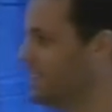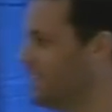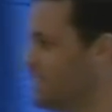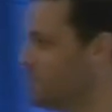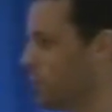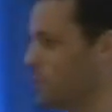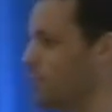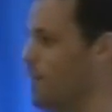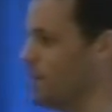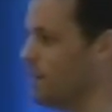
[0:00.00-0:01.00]
in
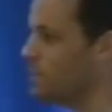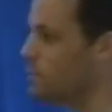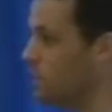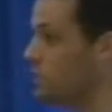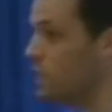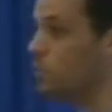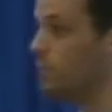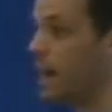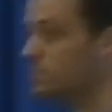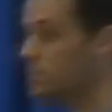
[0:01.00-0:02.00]
45 minutes, but your general margins of